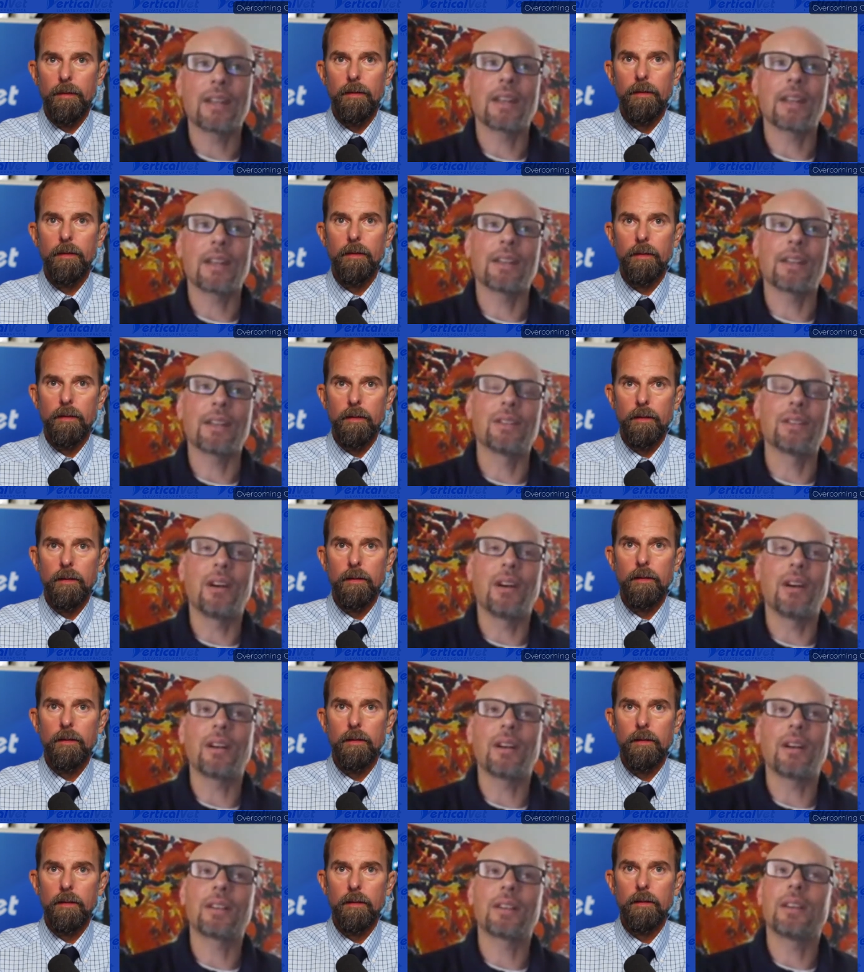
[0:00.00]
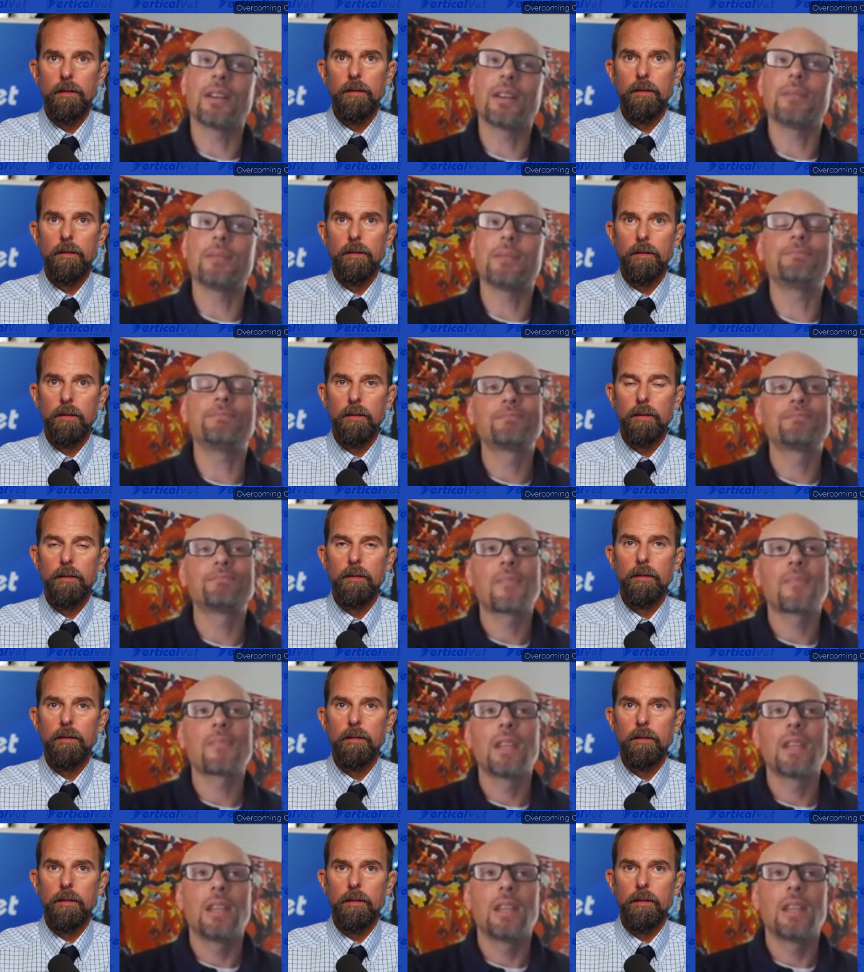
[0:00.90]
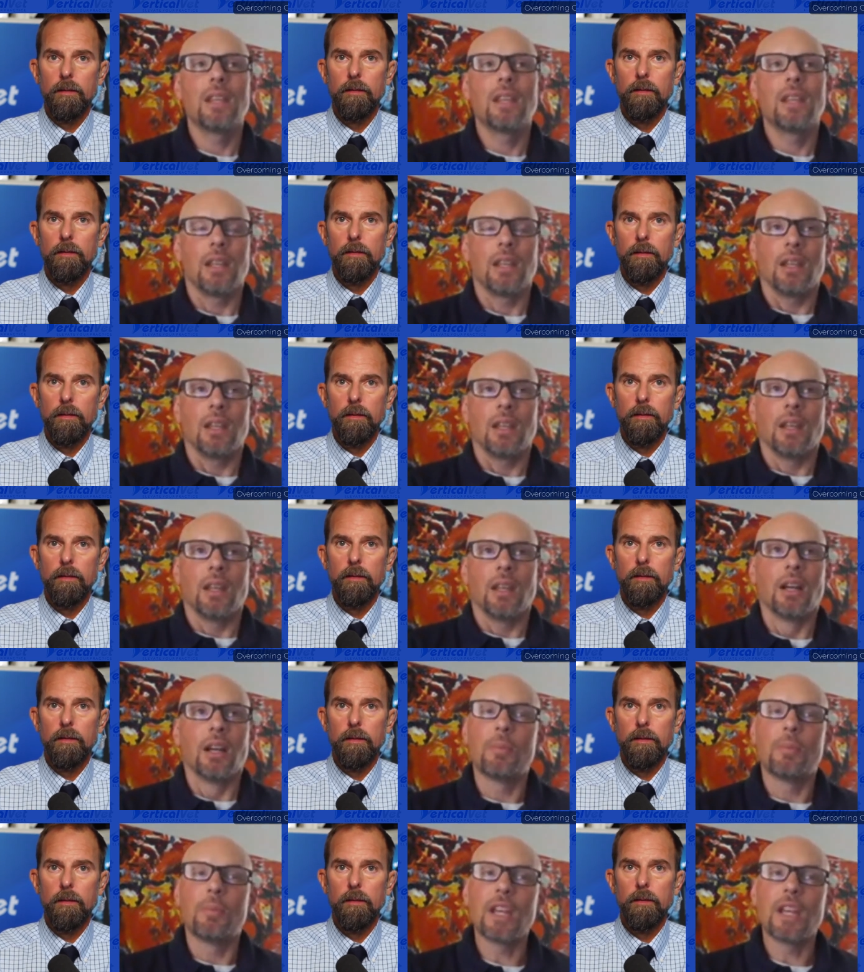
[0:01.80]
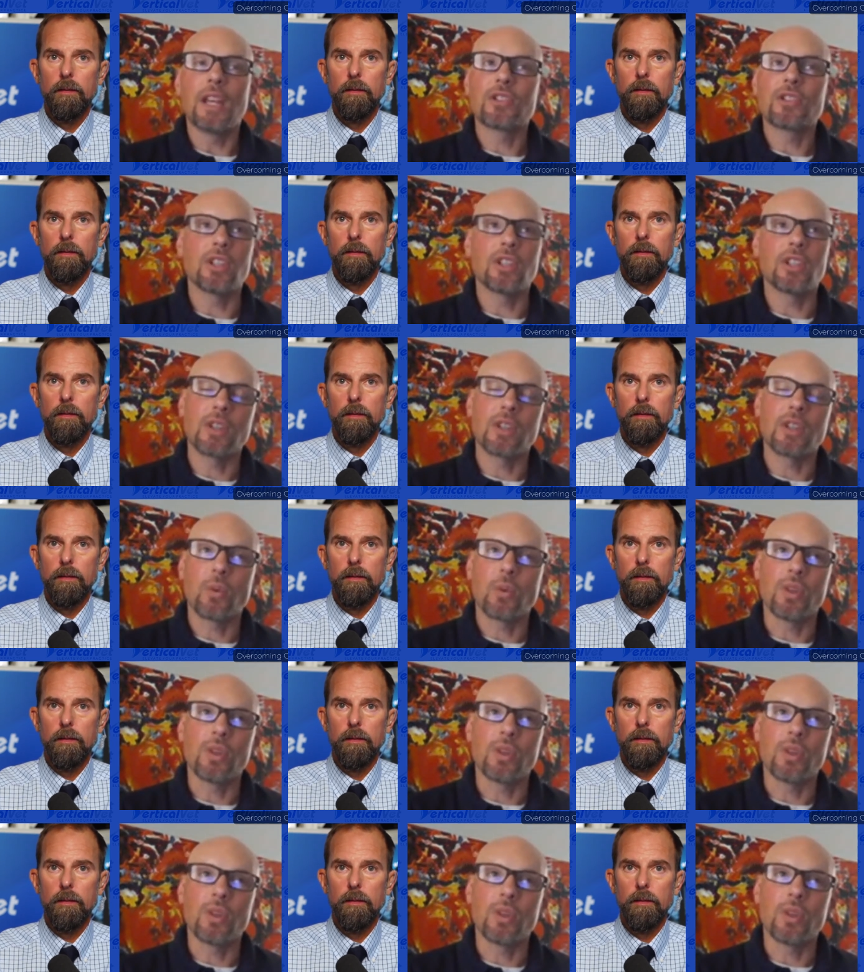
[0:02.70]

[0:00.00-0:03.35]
Speaker 1: I had a dog, um, a patient that